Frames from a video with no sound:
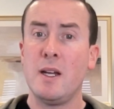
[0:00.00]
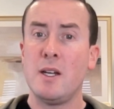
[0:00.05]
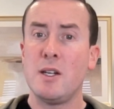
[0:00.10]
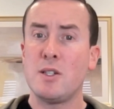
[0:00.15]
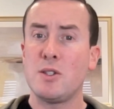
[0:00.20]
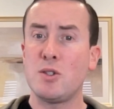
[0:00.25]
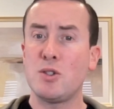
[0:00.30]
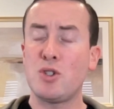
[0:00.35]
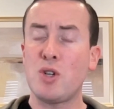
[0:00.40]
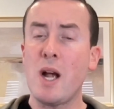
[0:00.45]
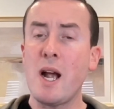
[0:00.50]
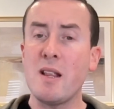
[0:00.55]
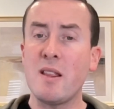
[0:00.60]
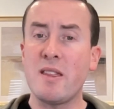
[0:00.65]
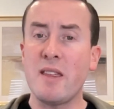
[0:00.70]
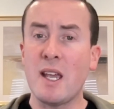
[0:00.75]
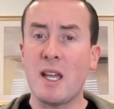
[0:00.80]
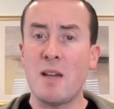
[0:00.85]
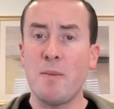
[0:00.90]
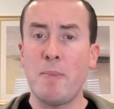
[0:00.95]
So try and
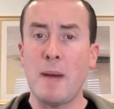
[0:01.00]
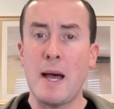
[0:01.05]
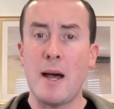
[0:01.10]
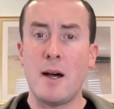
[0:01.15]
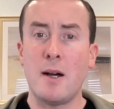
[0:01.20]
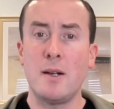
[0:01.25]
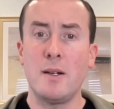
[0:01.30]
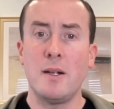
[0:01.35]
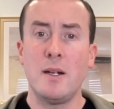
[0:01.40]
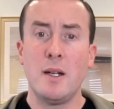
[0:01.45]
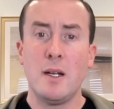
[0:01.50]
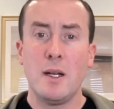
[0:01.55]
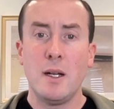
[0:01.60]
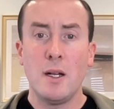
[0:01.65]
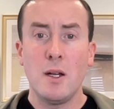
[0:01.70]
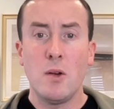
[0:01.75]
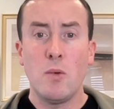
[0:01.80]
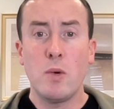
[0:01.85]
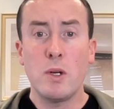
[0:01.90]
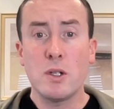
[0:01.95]
think about,
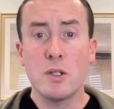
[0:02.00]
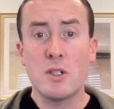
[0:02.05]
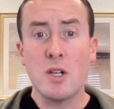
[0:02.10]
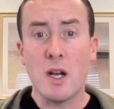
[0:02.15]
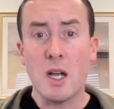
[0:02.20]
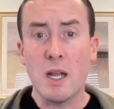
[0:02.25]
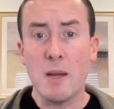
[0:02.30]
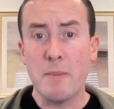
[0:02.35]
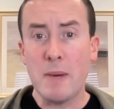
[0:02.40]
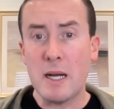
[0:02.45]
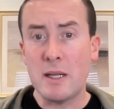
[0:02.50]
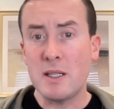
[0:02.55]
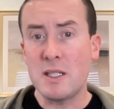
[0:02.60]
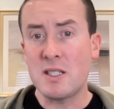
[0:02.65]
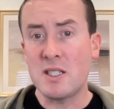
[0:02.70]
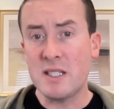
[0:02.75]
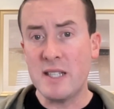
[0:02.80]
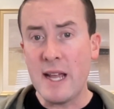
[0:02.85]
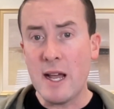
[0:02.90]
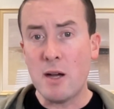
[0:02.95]
when you're talking about the
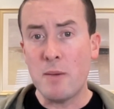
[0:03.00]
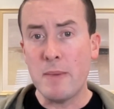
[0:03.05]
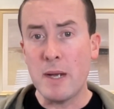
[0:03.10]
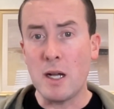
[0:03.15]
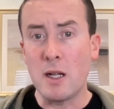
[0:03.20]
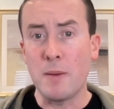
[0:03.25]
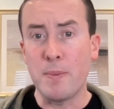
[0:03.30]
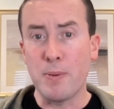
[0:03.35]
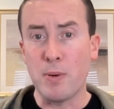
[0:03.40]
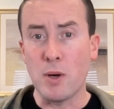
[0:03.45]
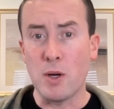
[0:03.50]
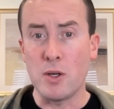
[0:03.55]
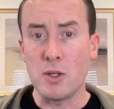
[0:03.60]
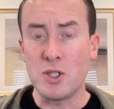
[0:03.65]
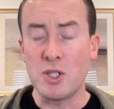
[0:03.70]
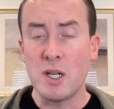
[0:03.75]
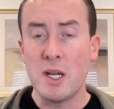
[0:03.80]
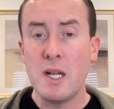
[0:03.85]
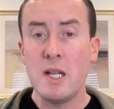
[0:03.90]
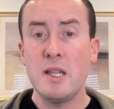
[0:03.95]
snail mail
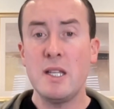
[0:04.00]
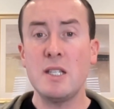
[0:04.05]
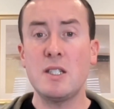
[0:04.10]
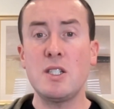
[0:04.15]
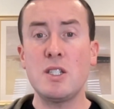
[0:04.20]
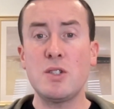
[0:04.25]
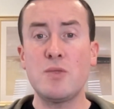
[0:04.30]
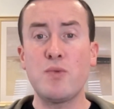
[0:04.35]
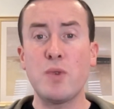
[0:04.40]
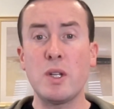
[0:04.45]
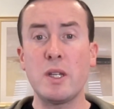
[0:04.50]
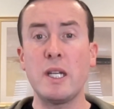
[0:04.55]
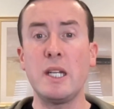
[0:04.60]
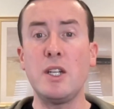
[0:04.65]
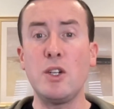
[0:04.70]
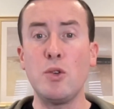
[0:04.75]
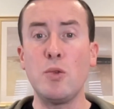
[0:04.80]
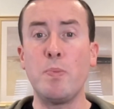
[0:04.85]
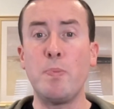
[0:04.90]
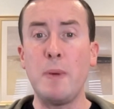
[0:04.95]
approach, this is really
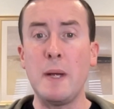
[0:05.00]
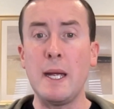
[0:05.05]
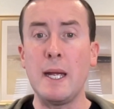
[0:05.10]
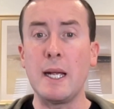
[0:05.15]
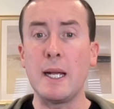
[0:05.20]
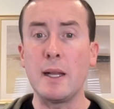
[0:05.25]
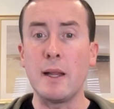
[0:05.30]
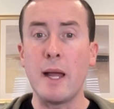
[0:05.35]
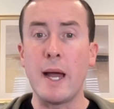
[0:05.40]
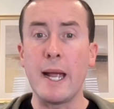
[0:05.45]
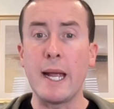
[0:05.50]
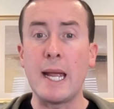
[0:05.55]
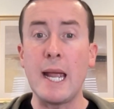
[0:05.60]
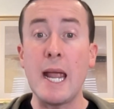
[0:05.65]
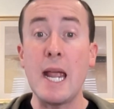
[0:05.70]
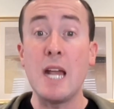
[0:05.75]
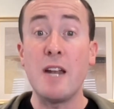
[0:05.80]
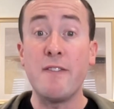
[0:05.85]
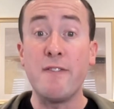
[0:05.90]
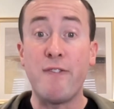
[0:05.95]
you being like
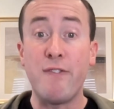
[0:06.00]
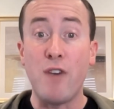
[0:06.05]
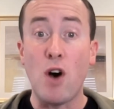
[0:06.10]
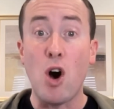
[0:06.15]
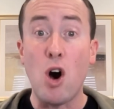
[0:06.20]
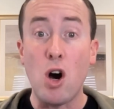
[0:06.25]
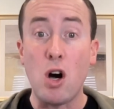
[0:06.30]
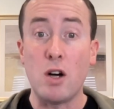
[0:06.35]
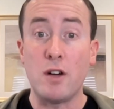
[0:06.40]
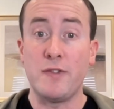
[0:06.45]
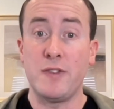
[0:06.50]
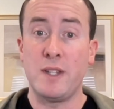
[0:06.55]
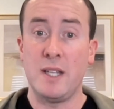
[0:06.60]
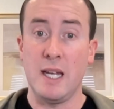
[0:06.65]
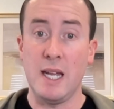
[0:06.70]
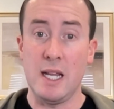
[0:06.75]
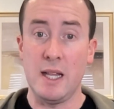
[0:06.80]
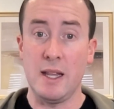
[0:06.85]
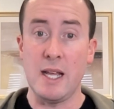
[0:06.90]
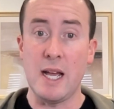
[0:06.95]
involved
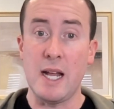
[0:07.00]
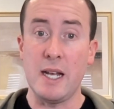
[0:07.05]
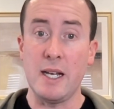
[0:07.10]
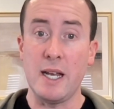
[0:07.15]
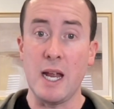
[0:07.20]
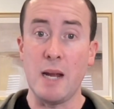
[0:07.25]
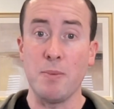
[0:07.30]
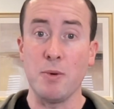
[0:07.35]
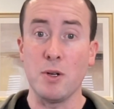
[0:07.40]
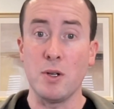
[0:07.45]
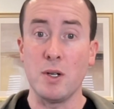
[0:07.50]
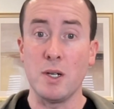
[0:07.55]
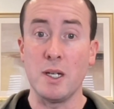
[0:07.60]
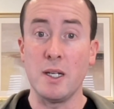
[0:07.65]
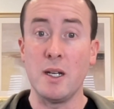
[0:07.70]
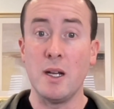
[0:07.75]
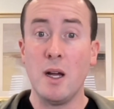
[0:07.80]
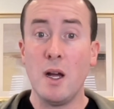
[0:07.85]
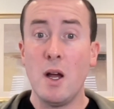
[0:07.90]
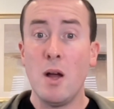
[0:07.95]
in that
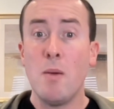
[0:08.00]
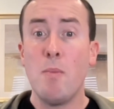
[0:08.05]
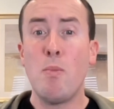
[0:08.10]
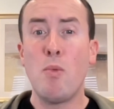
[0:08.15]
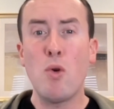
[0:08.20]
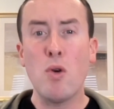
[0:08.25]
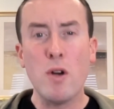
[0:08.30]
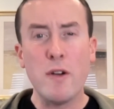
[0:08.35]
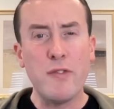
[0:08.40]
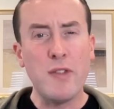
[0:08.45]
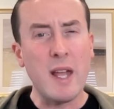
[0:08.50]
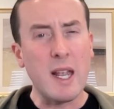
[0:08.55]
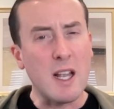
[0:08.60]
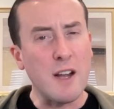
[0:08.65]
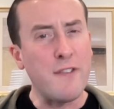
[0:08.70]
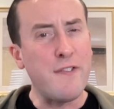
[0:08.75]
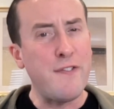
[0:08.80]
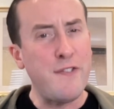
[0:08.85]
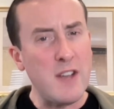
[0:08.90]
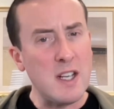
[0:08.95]
neighborhood, more of like
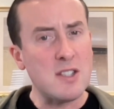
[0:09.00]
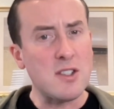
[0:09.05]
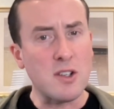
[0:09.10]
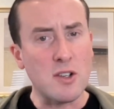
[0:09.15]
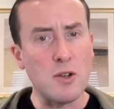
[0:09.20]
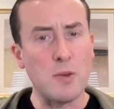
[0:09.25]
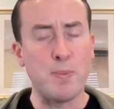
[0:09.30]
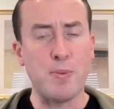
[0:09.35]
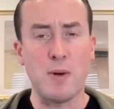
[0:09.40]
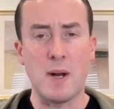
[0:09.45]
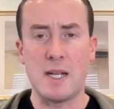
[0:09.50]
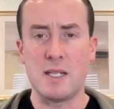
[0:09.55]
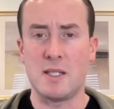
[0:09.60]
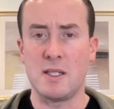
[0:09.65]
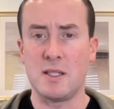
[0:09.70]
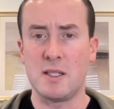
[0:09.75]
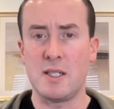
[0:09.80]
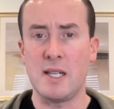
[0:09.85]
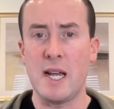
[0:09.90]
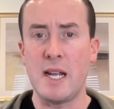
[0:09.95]
a physical
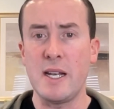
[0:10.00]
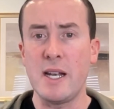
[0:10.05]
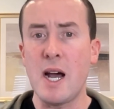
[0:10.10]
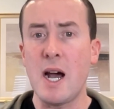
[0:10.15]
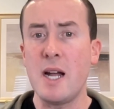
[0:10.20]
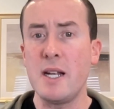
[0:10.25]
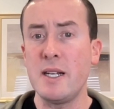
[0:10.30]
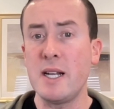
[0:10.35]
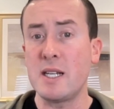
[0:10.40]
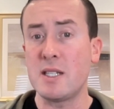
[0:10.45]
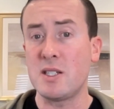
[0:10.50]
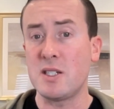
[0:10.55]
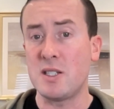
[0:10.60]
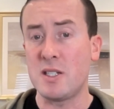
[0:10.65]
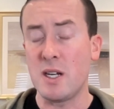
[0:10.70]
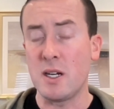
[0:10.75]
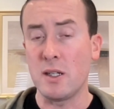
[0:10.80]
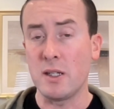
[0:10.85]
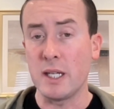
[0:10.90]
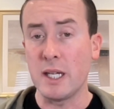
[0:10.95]
presence and not
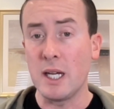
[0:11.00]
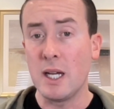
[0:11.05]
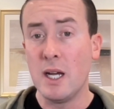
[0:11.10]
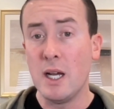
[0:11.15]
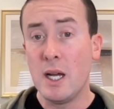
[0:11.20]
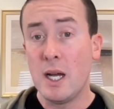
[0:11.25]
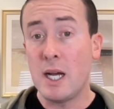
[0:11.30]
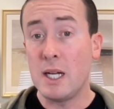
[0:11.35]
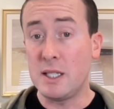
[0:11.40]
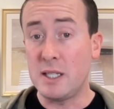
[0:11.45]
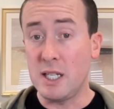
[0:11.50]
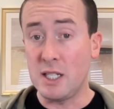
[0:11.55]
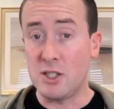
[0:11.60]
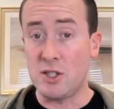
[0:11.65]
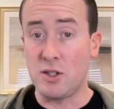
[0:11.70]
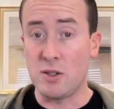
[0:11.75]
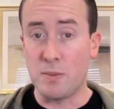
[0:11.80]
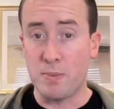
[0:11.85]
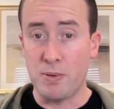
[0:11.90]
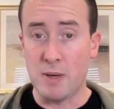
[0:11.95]
necessarily a
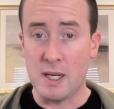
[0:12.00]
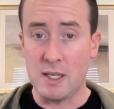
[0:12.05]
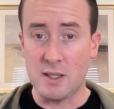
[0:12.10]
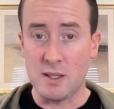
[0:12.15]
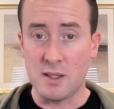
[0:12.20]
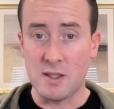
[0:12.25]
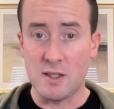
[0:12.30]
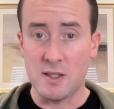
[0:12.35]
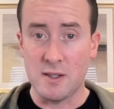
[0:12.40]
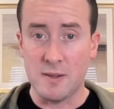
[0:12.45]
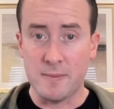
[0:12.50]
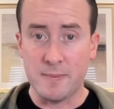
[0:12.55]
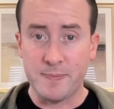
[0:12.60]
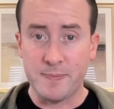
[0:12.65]
digital presence.